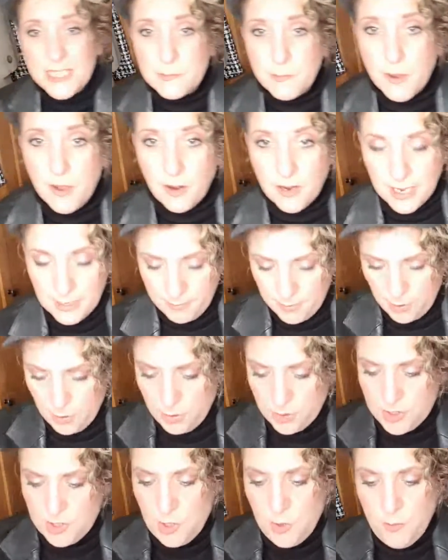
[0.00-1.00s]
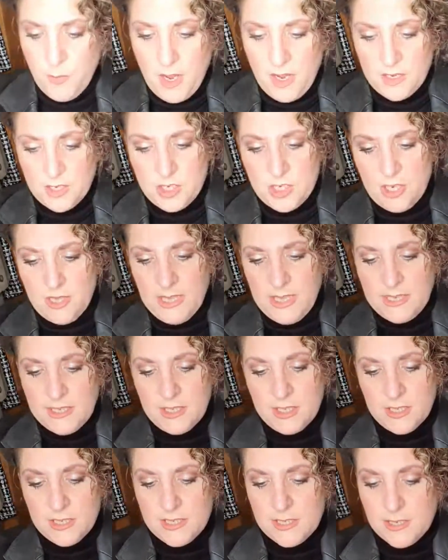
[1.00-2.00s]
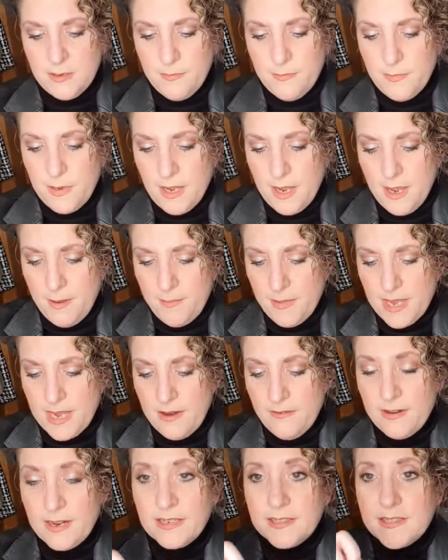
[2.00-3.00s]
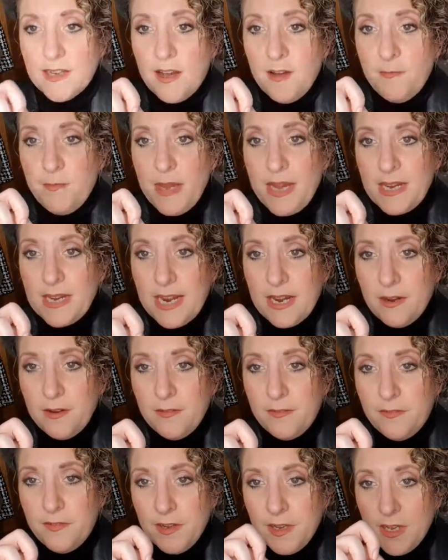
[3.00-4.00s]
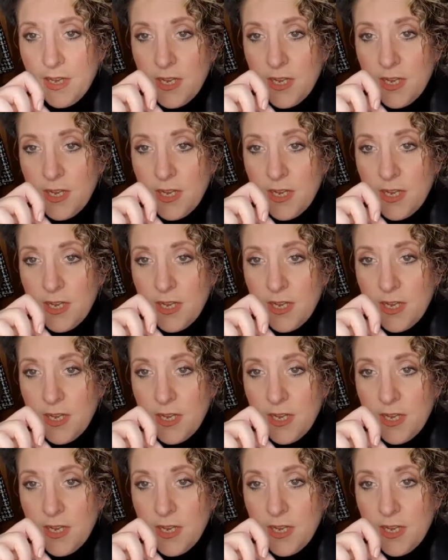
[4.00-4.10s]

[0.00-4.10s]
sparkly, but not too much. These are just some earrings that I've made out of